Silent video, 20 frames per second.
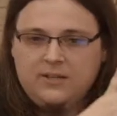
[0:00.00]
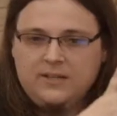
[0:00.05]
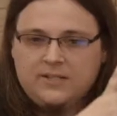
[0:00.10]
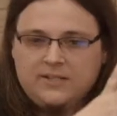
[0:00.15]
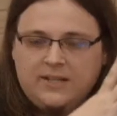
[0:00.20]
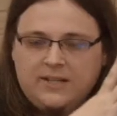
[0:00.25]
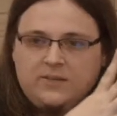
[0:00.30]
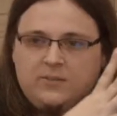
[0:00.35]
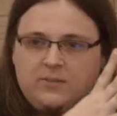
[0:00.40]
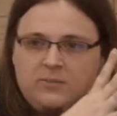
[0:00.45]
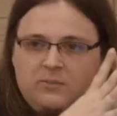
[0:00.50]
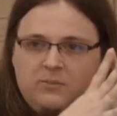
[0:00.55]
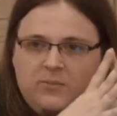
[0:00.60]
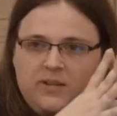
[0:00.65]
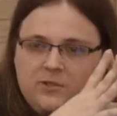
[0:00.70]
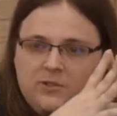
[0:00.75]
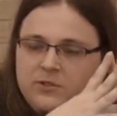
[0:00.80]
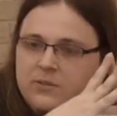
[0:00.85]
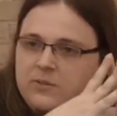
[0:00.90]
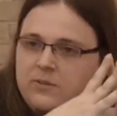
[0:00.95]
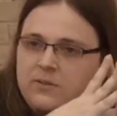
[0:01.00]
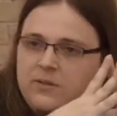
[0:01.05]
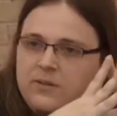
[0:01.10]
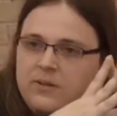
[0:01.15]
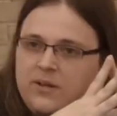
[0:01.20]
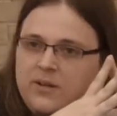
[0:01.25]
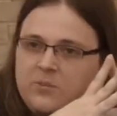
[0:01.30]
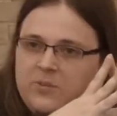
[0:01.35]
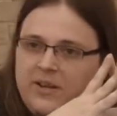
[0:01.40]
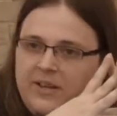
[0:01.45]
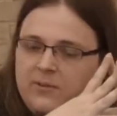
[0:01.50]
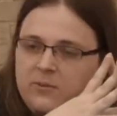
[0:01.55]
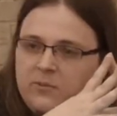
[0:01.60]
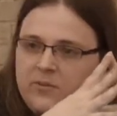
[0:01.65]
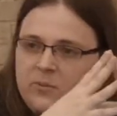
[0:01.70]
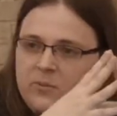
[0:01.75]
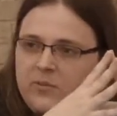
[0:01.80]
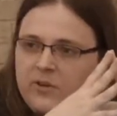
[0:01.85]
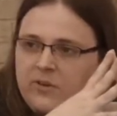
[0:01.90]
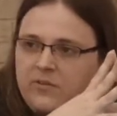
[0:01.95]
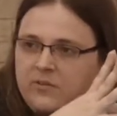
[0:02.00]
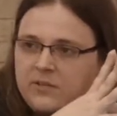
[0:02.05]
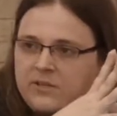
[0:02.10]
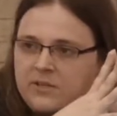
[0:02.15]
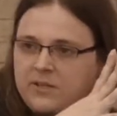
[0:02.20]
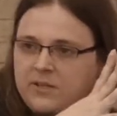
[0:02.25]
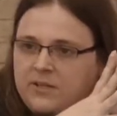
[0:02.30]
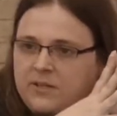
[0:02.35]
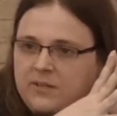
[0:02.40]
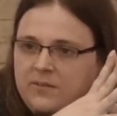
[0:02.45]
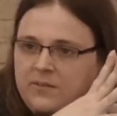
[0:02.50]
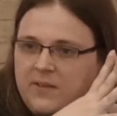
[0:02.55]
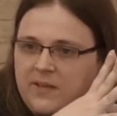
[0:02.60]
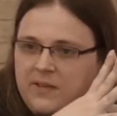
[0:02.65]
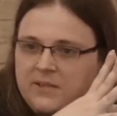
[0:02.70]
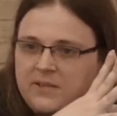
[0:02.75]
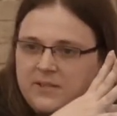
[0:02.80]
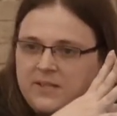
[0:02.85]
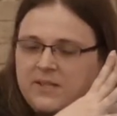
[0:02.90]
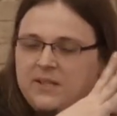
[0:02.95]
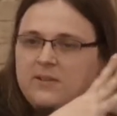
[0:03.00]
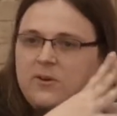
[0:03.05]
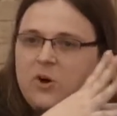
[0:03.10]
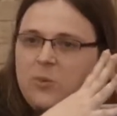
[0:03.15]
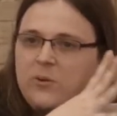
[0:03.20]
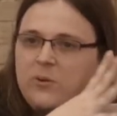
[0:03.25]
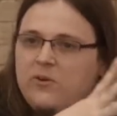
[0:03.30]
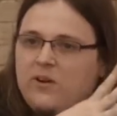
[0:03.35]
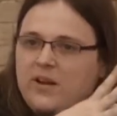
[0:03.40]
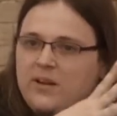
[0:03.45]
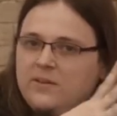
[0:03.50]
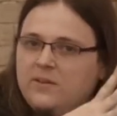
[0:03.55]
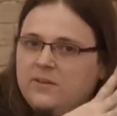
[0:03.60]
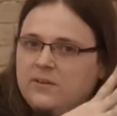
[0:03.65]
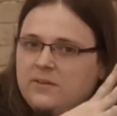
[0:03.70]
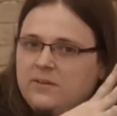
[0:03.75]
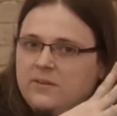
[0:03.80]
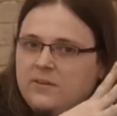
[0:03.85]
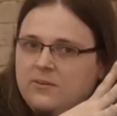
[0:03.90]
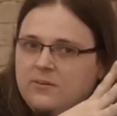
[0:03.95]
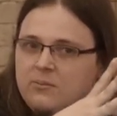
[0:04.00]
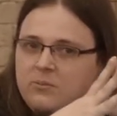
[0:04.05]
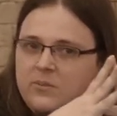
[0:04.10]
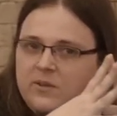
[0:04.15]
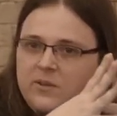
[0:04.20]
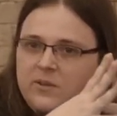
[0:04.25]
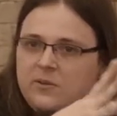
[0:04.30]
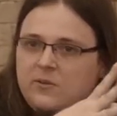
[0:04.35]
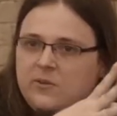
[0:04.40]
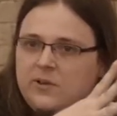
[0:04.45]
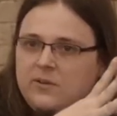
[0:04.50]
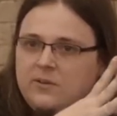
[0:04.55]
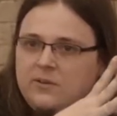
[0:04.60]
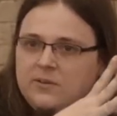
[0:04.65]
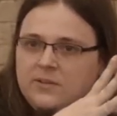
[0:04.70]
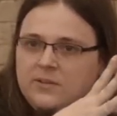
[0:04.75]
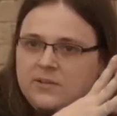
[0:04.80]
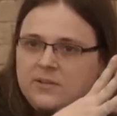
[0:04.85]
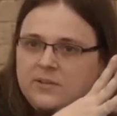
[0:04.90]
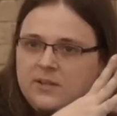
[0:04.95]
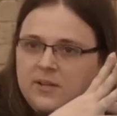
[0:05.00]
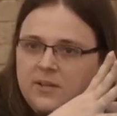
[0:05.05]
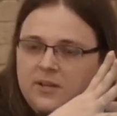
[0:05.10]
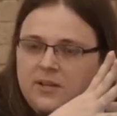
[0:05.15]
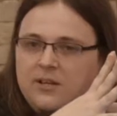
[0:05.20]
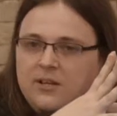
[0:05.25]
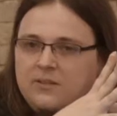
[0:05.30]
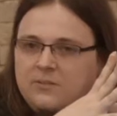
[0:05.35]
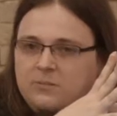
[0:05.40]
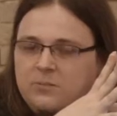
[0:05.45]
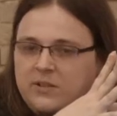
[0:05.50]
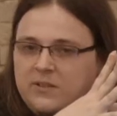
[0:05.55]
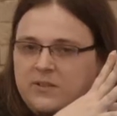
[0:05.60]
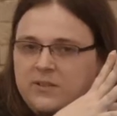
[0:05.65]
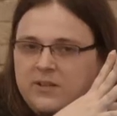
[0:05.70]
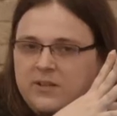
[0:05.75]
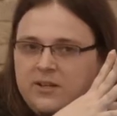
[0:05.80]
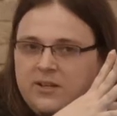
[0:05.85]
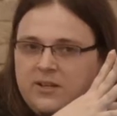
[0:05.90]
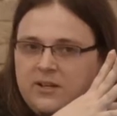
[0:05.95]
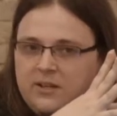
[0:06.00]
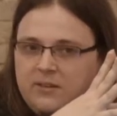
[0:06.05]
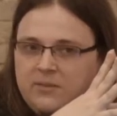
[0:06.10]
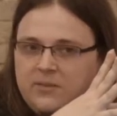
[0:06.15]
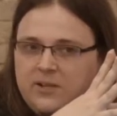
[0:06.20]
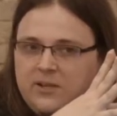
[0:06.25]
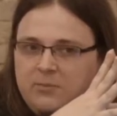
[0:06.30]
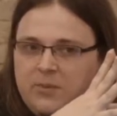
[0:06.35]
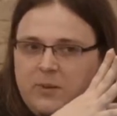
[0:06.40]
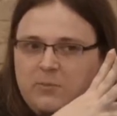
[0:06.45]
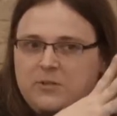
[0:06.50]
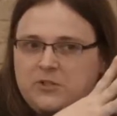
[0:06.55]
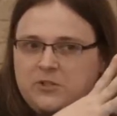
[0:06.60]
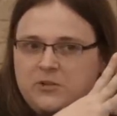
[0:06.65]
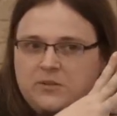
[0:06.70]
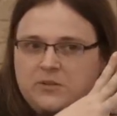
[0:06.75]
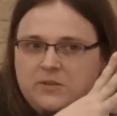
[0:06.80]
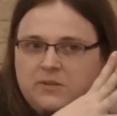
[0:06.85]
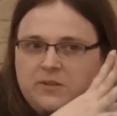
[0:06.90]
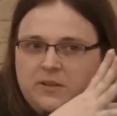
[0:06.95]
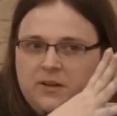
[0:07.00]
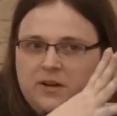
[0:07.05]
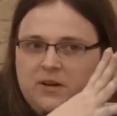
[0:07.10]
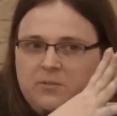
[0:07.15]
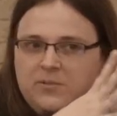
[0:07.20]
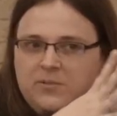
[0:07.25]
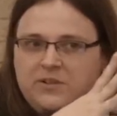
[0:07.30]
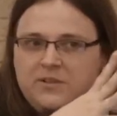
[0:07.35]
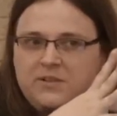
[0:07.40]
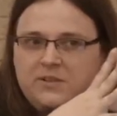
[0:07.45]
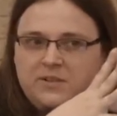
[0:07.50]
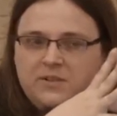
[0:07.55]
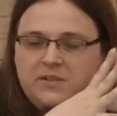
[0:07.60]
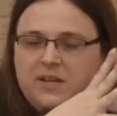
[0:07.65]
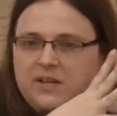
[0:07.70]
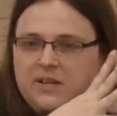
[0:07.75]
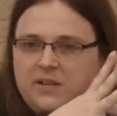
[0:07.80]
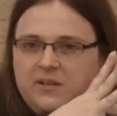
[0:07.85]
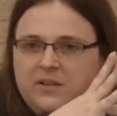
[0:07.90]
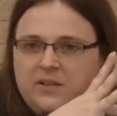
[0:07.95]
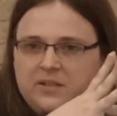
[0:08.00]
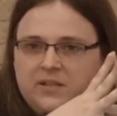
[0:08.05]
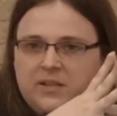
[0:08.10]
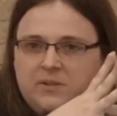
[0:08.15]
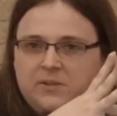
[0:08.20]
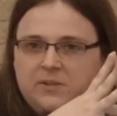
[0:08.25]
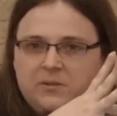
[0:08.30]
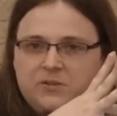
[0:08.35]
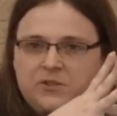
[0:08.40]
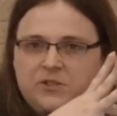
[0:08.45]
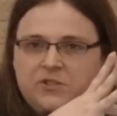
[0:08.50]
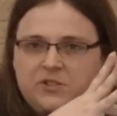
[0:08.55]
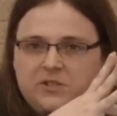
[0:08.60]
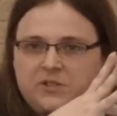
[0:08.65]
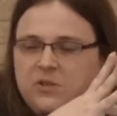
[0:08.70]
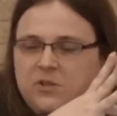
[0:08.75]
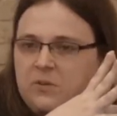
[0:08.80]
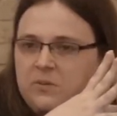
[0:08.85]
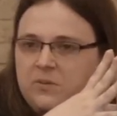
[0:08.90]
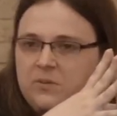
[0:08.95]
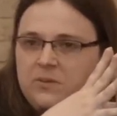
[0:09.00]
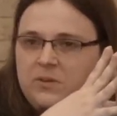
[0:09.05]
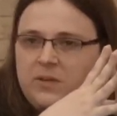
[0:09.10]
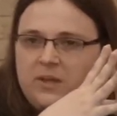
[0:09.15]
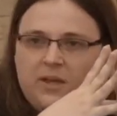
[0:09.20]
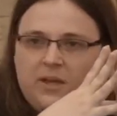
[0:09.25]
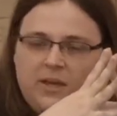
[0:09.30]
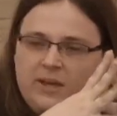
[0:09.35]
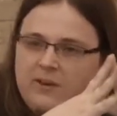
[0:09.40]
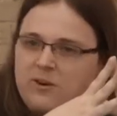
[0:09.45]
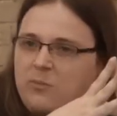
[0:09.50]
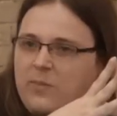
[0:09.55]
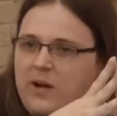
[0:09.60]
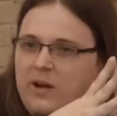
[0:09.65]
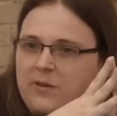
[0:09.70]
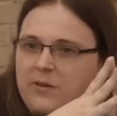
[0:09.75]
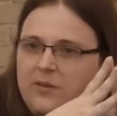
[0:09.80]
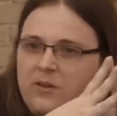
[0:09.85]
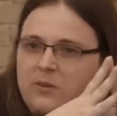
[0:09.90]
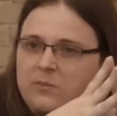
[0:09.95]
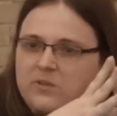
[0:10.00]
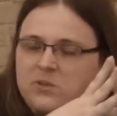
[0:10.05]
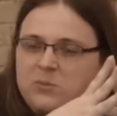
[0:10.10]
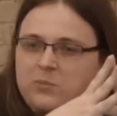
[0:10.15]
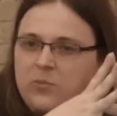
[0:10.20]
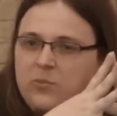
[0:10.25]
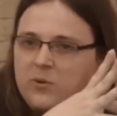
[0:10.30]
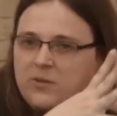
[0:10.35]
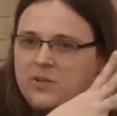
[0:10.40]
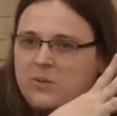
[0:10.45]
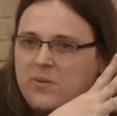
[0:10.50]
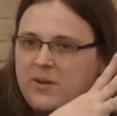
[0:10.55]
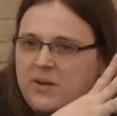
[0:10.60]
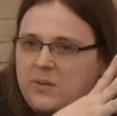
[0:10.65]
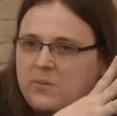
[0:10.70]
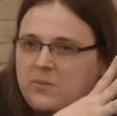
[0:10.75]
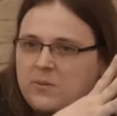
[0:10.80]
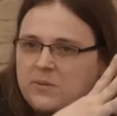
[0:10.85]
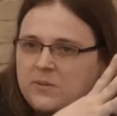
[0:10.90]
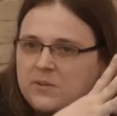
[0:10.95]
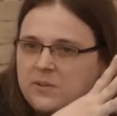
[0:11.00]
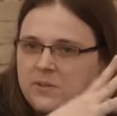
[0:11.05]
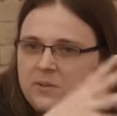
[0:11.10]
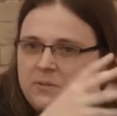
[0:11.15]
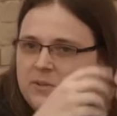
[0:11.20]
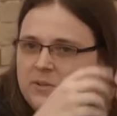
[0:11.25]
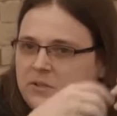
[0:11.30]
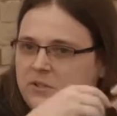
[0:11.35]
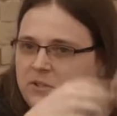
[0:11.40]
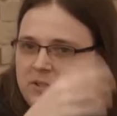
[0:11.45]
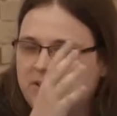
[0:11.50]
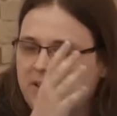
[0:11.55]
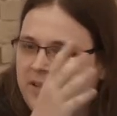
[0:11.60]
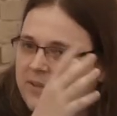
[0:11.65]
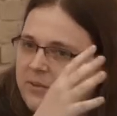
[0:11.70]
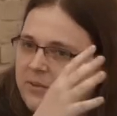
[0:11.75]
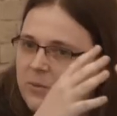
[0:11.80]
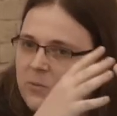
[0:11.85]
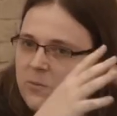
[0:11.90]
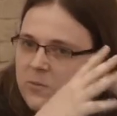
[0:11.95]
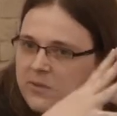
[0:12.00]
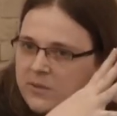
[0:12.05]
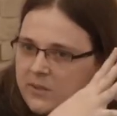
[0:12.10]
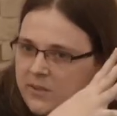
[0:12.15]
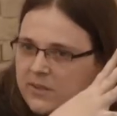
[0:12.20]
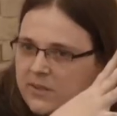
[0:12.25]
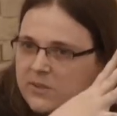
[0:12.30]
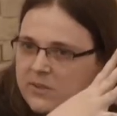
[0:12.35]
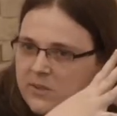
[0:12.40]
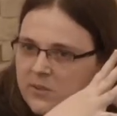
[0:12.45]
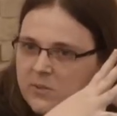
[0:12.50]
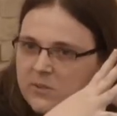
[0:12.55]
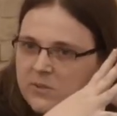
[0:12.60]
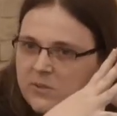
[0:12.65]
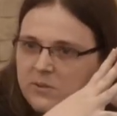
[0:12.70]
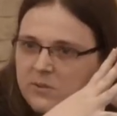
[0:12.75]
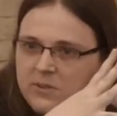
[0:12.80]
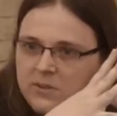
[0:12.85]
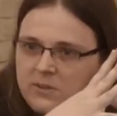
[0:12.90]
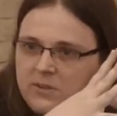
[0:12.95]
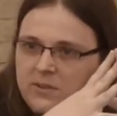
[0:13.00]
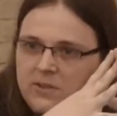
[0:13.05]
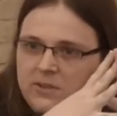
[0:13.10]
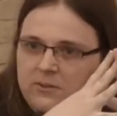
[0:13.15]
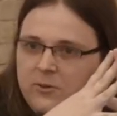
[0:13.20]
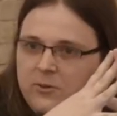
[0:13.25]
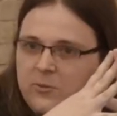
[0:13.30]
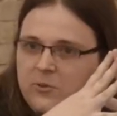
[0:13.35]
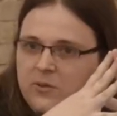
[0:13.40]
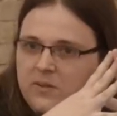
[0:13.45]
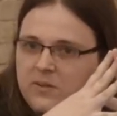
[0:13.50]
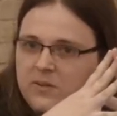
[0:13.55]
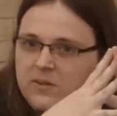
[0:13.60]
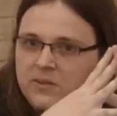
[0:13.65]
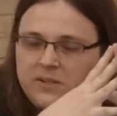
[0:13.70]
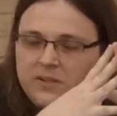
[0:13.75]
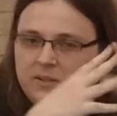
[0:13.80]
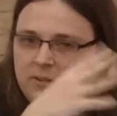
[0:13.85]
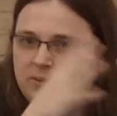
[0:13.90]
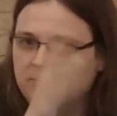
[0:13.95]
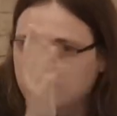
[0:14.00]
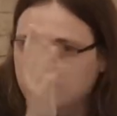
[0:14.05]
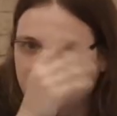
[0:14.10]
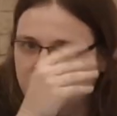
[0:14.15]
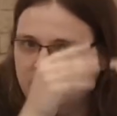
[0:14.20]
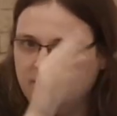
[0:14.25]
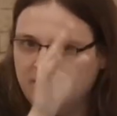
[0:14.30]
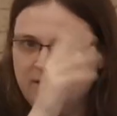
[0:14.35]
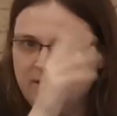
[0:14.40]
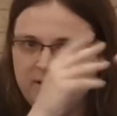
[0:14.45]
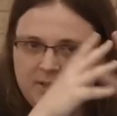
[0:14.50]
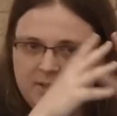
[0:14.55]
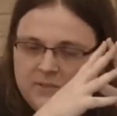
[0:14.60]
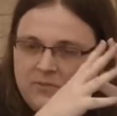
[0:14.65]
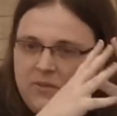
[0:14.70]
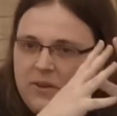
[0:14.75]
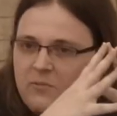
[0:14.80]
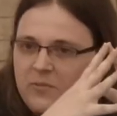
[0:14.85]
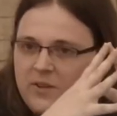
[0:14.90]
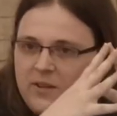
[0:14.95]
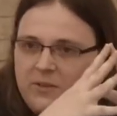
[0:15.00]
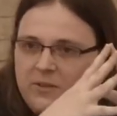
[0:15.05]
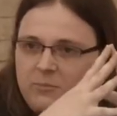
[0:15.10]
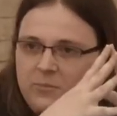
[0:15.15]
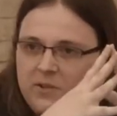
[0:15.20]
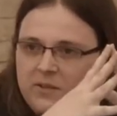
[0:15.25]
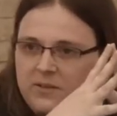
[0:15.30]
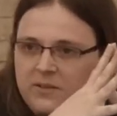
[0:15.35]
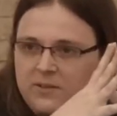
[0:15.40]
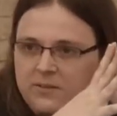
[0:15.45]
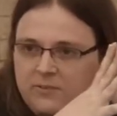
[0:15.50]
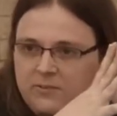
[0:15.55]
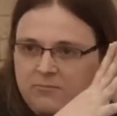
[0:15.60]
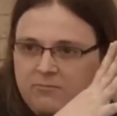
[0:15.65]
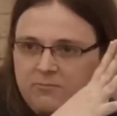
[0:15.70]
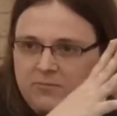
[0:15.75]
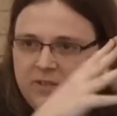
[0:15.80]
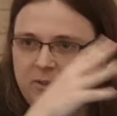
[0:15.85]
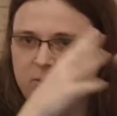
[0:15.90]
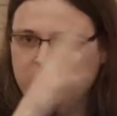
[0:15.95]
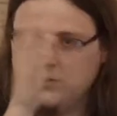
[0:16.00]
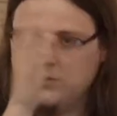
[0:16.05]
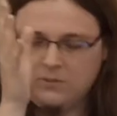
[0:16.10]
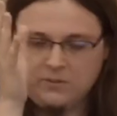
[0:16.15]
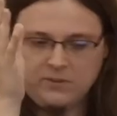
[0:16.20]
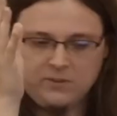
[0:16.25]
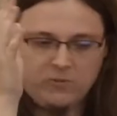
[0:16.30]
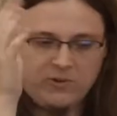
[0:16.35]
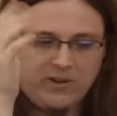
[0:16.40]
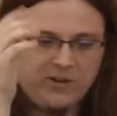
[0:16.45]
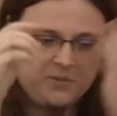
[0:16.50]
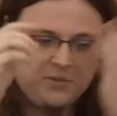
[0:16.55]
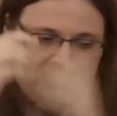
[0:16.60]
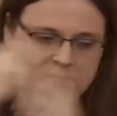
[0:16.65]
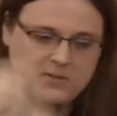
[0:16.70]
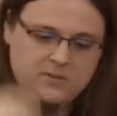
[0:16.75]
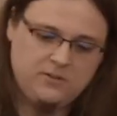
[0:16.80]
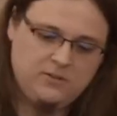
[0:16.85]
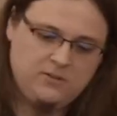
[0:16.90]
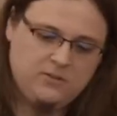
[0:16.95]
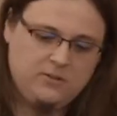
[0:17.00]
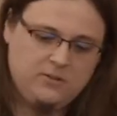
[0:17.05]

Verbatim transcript: as I mentioned, uh, abandonware previously, they are still copyrighted materials but the, the publishers or the companies designing these games usually just don't care about it, don't support them anymore. So he just handed over the source code so the community still has fun with it, but they don't own the rights.